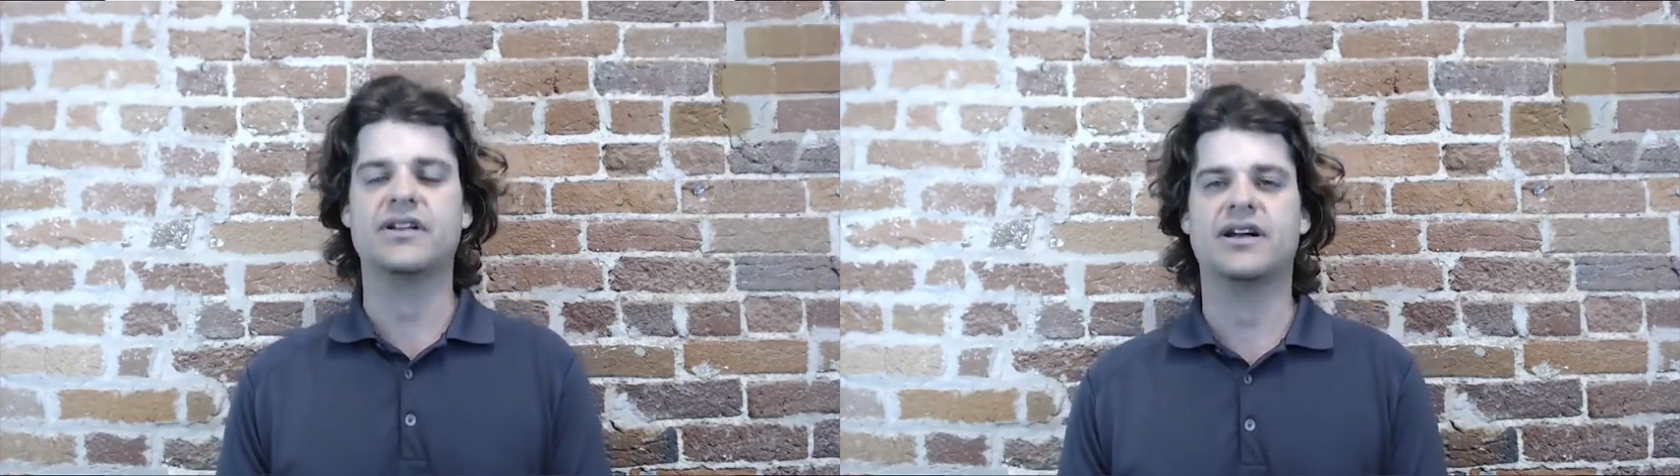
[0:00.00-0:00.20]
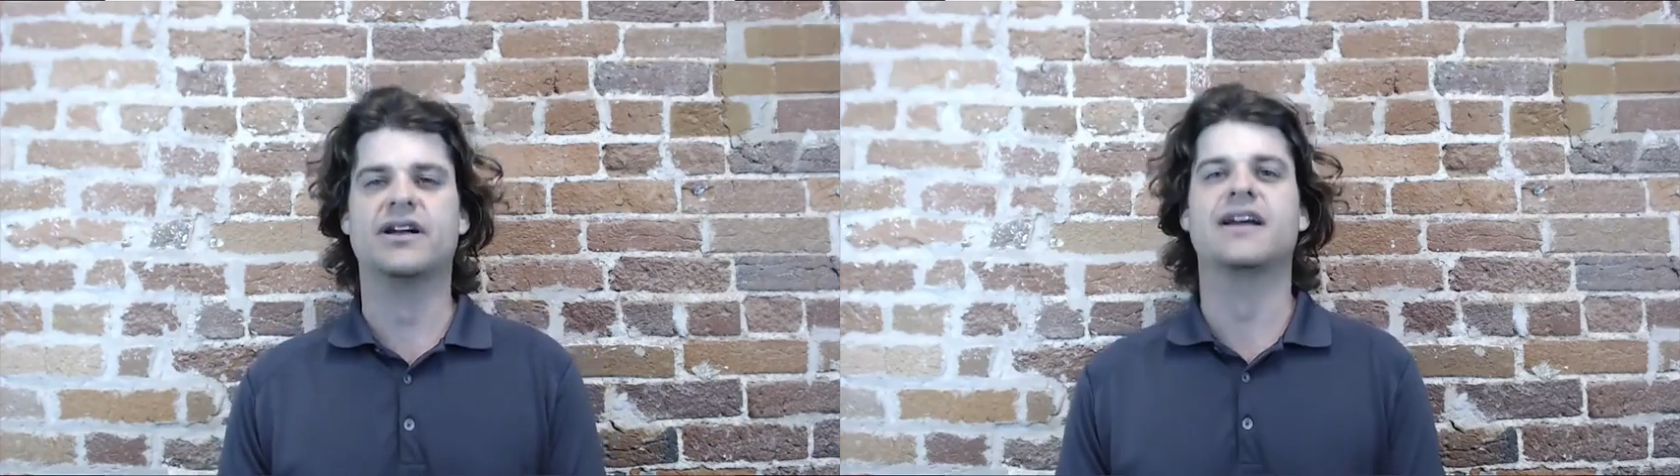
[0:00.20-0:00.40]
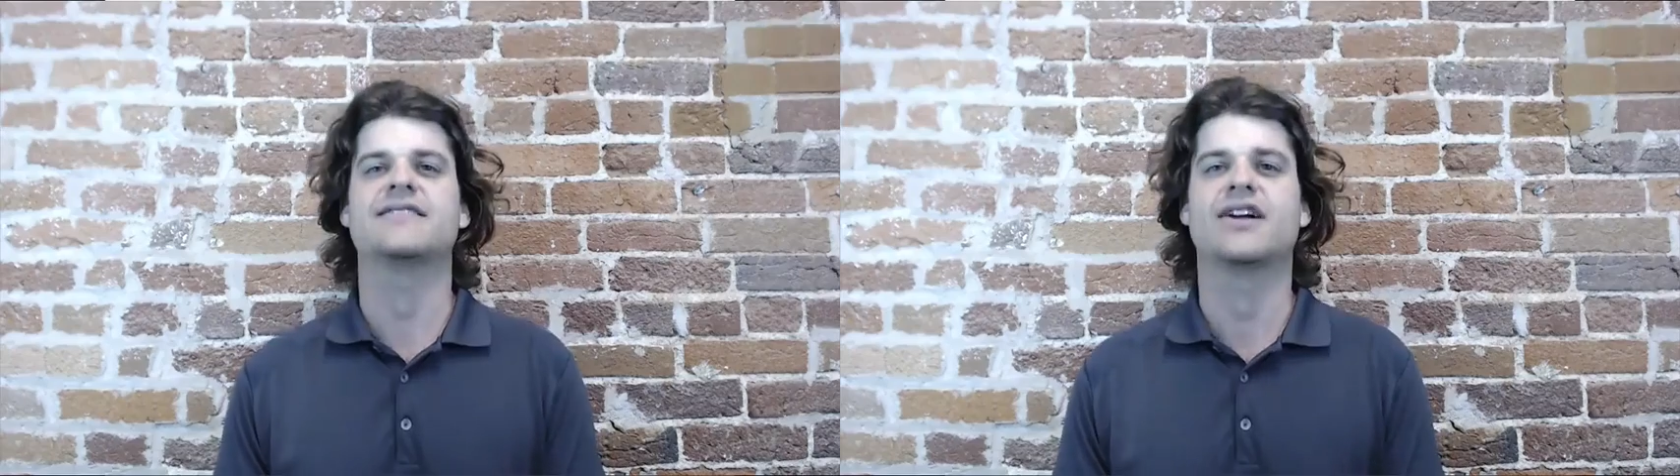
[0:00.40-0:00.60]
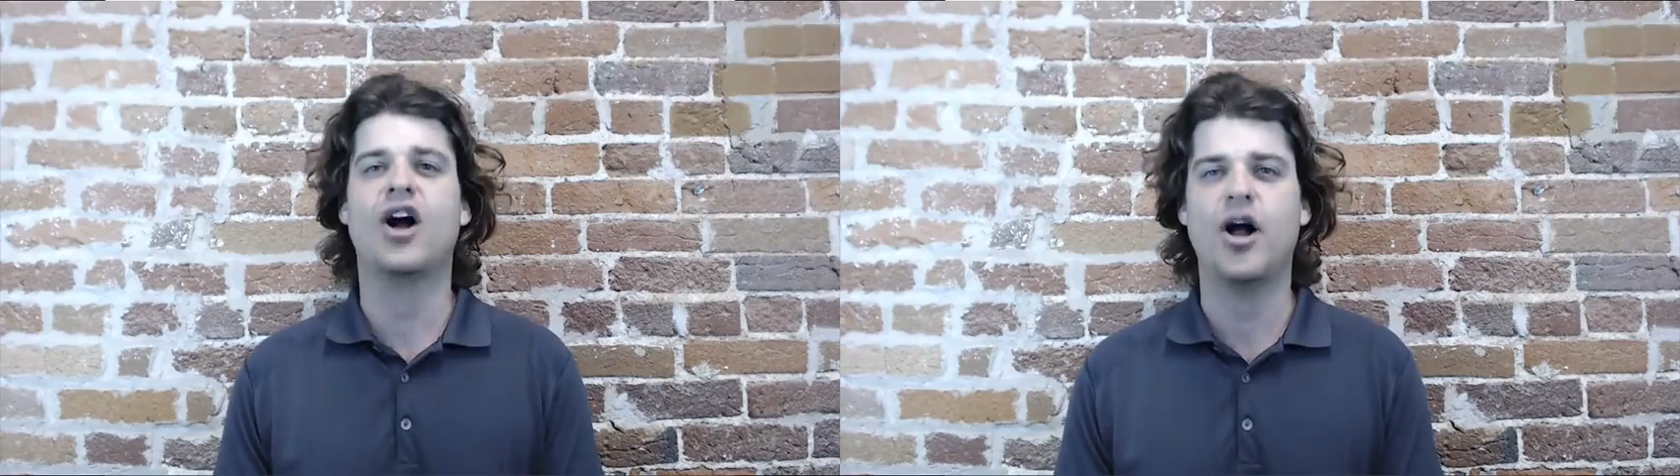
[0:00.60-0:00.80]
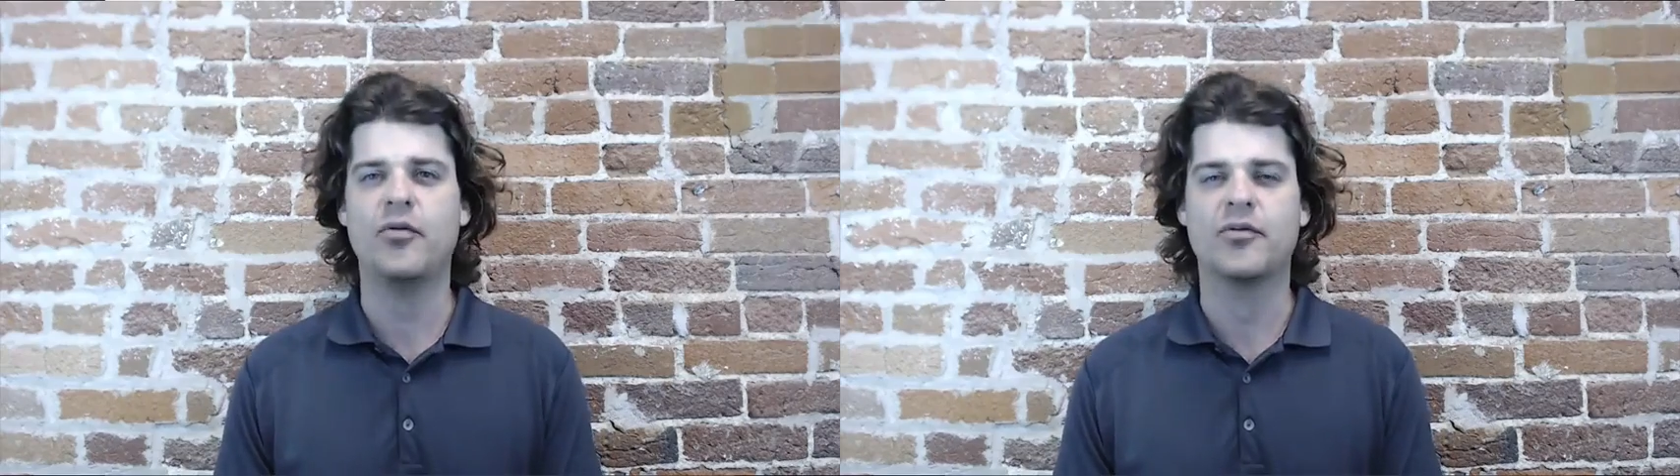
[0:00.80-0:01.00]
as a
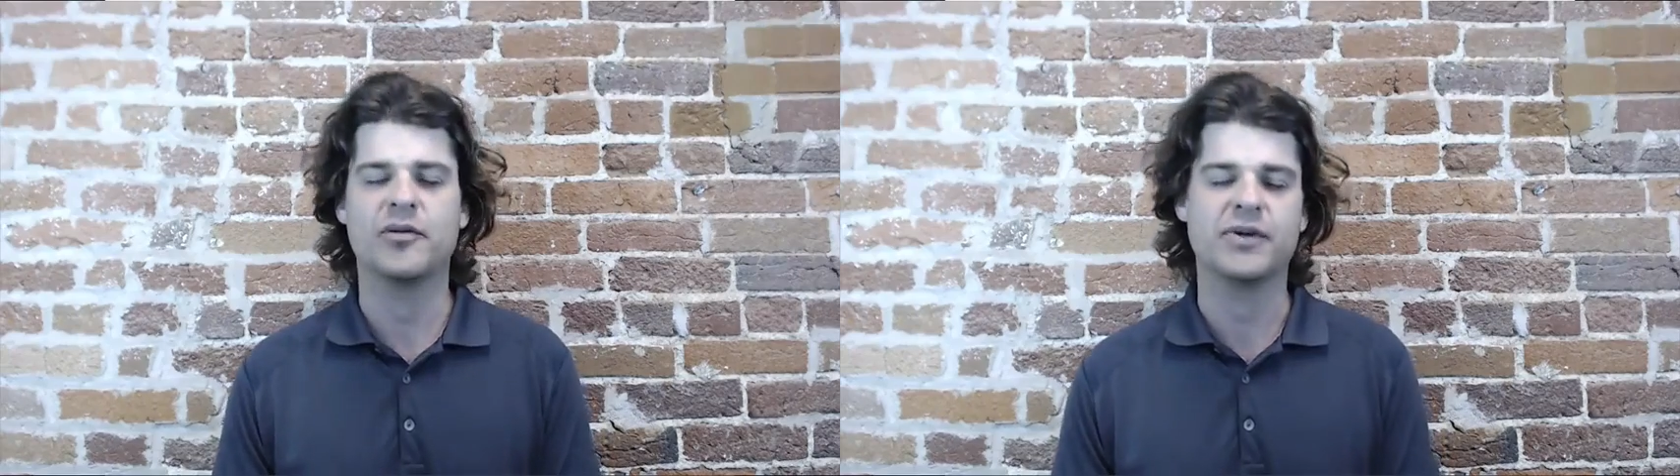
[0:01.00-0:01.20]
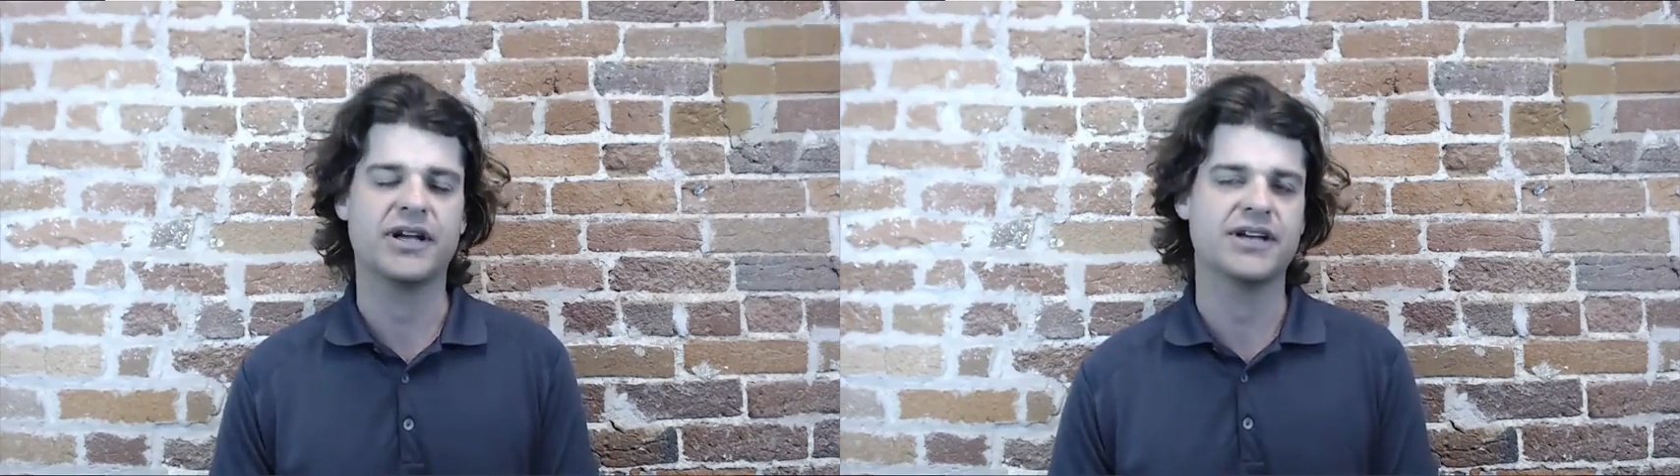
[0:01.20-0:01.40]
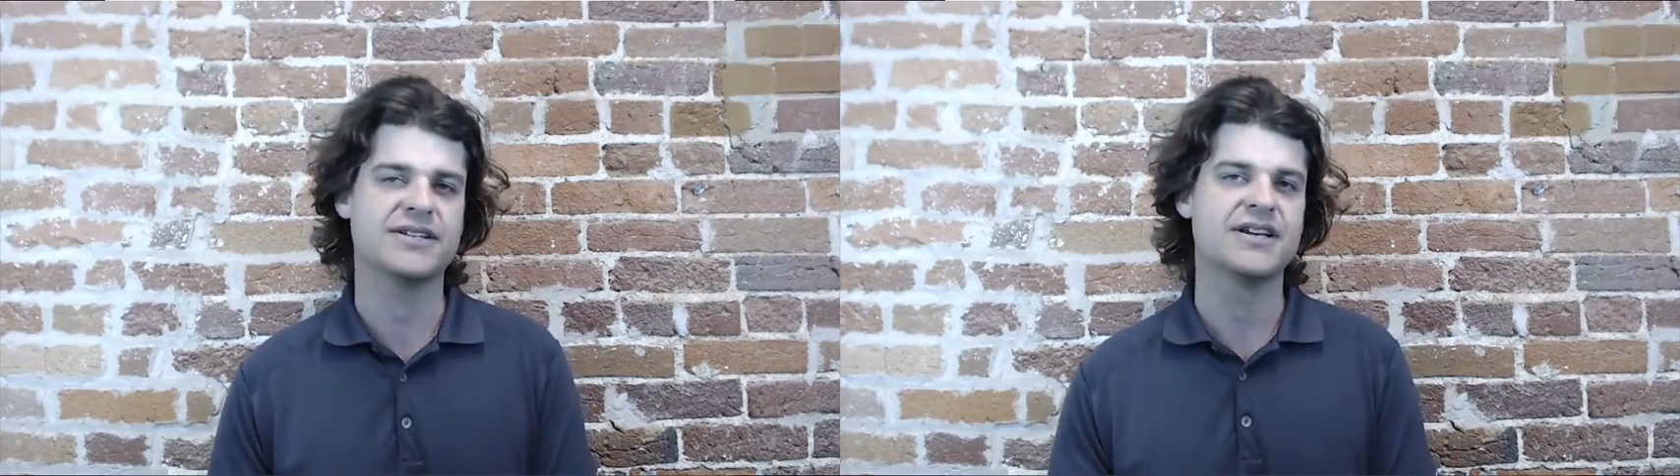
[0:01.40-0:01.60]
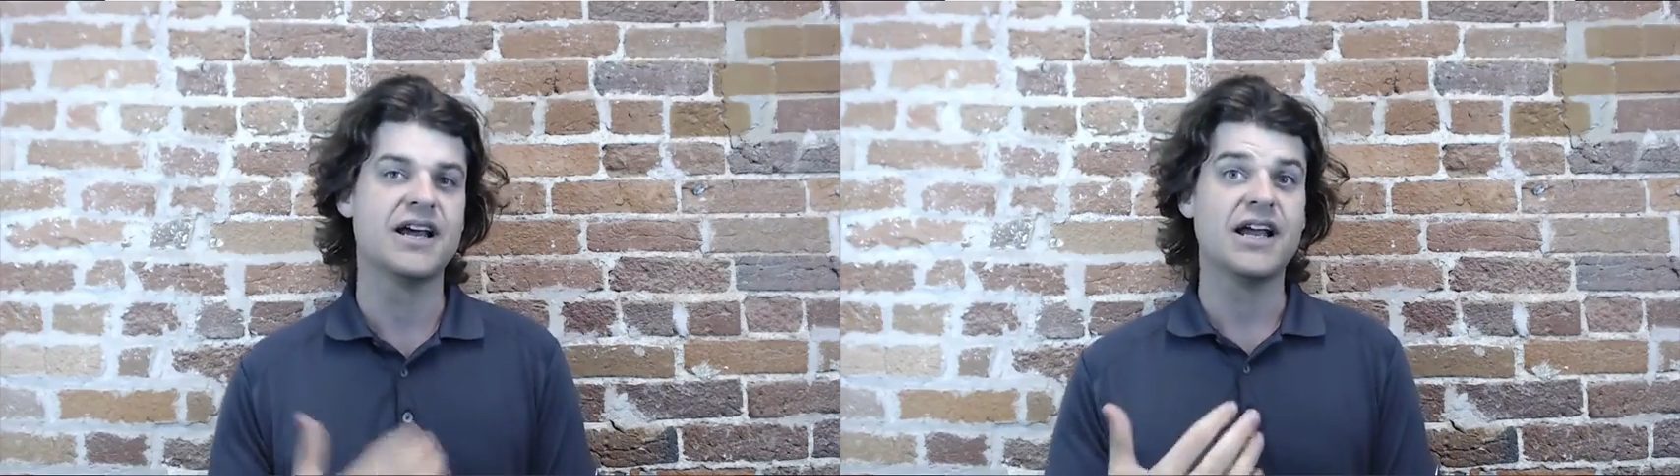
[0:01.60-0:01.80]
compliment, because